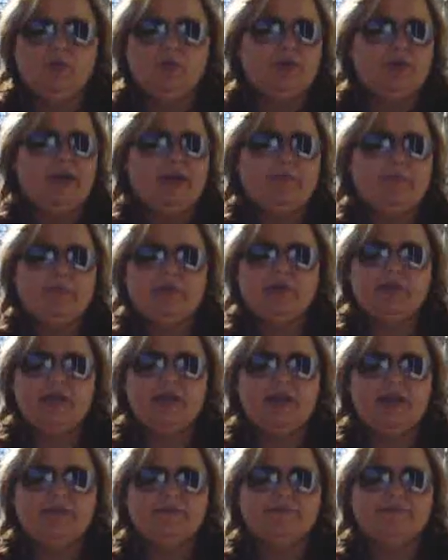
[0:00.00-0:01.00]
Won't happen
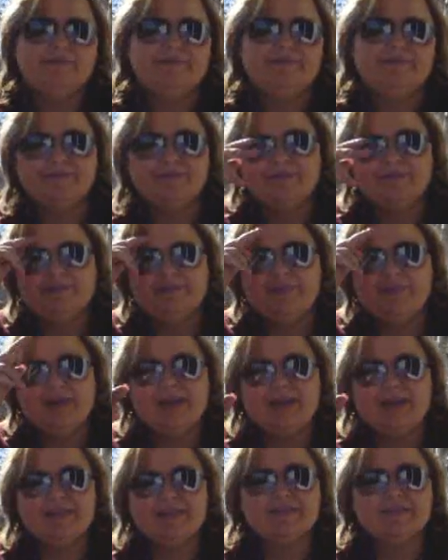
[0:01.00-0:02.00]
today.
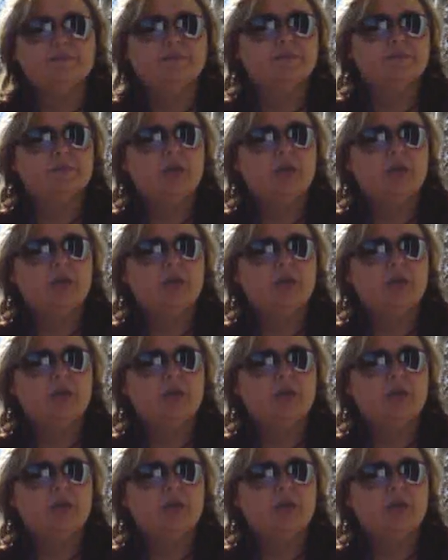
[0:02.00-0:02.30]
Bye, guys.